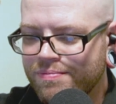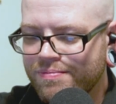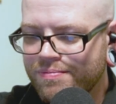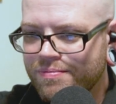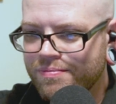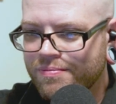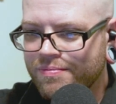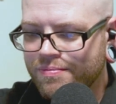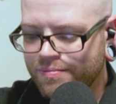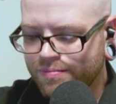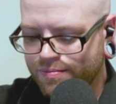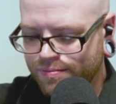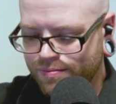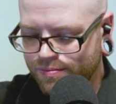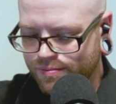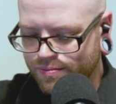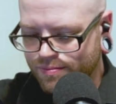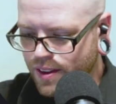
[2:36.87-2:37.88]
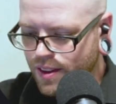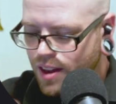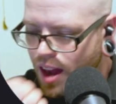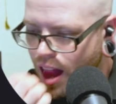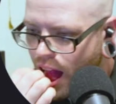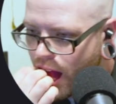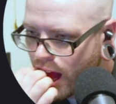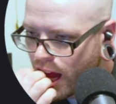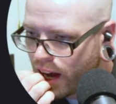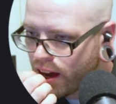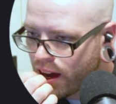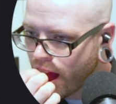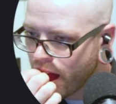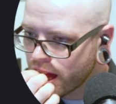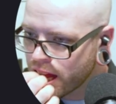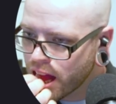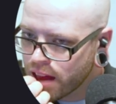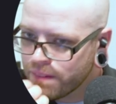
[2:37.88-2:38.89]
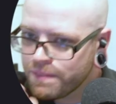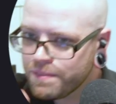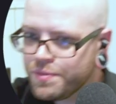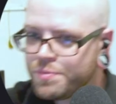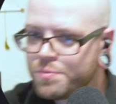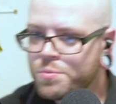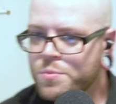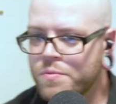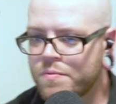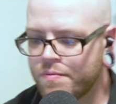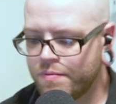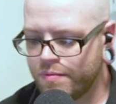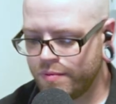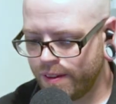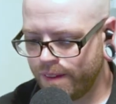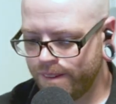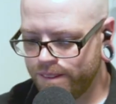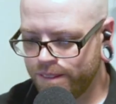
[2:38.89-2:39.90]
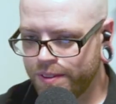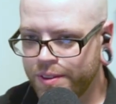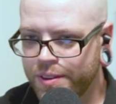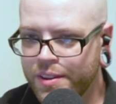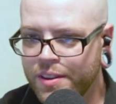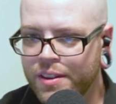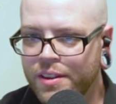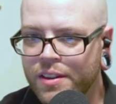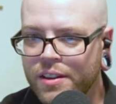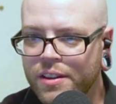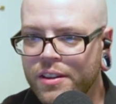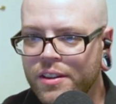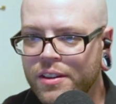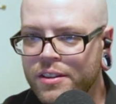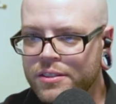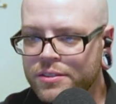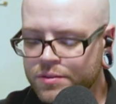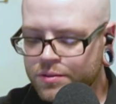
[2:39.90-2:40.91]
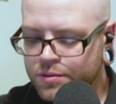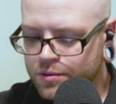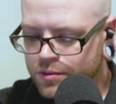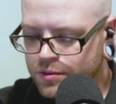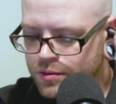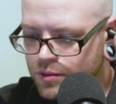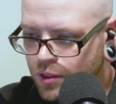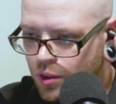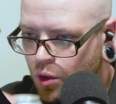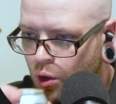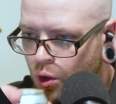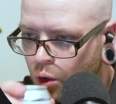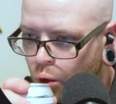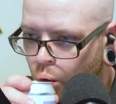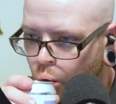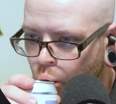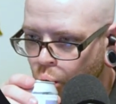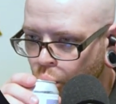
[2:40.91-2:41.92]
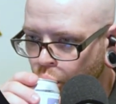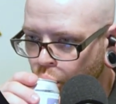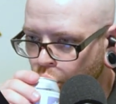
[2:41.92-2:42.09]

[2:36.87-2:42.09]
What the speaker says: (not speaking)